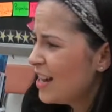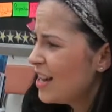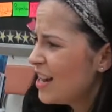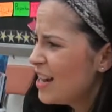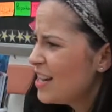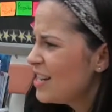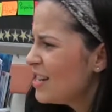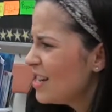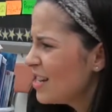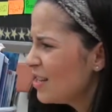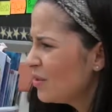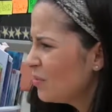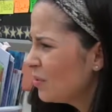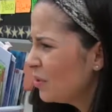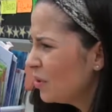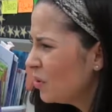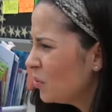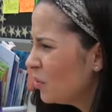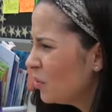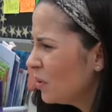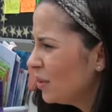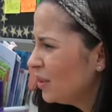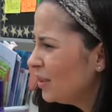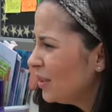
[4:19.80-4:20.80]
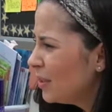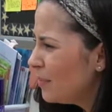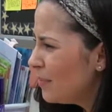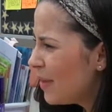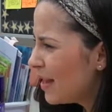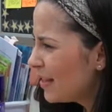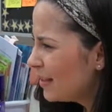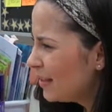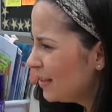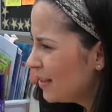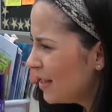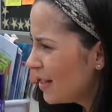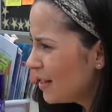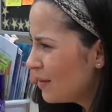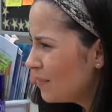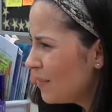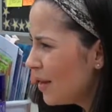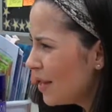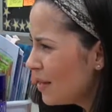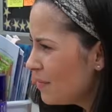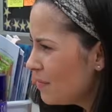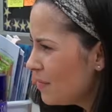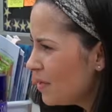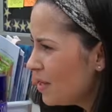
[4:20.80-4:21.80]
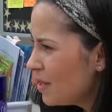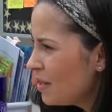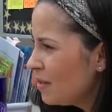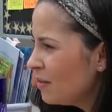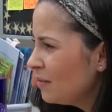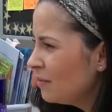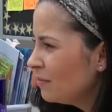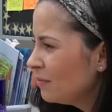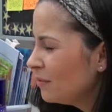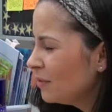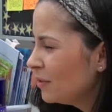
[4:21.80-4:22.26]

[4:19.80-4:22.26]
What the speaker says: Any ideas what the word domestic might mean?